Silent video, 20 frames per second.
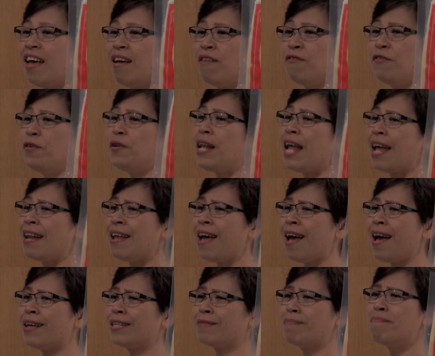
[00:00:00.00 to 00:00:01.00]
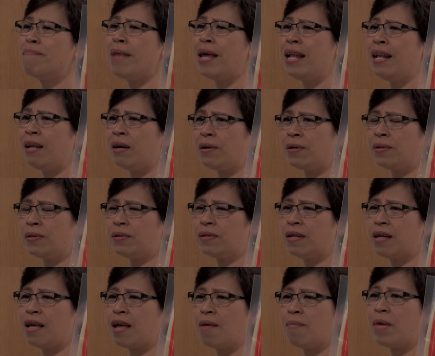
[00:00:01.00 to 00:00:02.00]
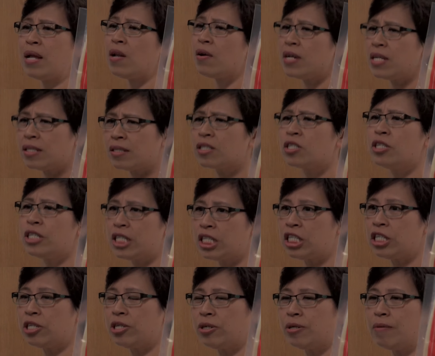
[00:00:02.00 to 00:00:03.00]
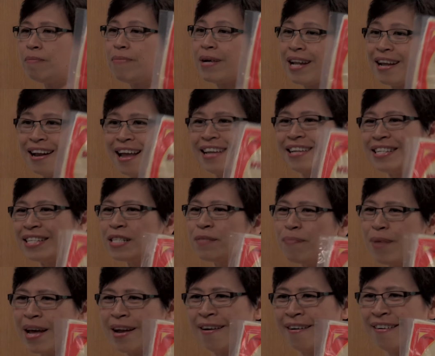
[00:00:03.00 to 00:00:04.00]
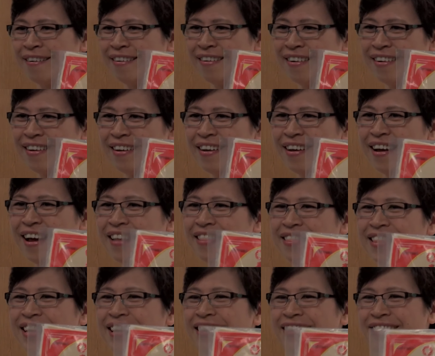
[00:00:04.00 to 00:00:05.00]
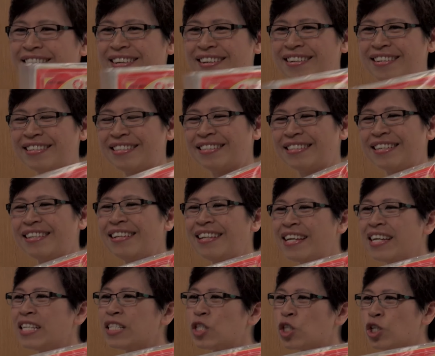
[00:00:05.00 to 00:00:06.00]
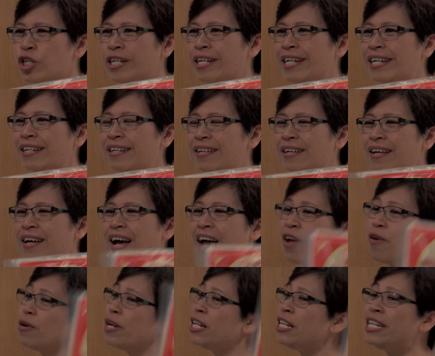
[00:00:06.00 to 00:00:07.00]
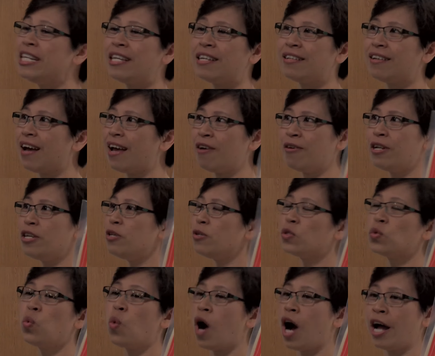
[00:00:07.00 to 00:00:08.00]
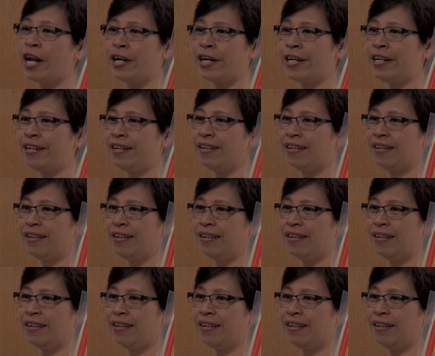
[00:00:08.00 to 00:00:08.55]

Foodland has Mellow. Mellow is good too, but I like this better. I think the sealing is good. I only use water.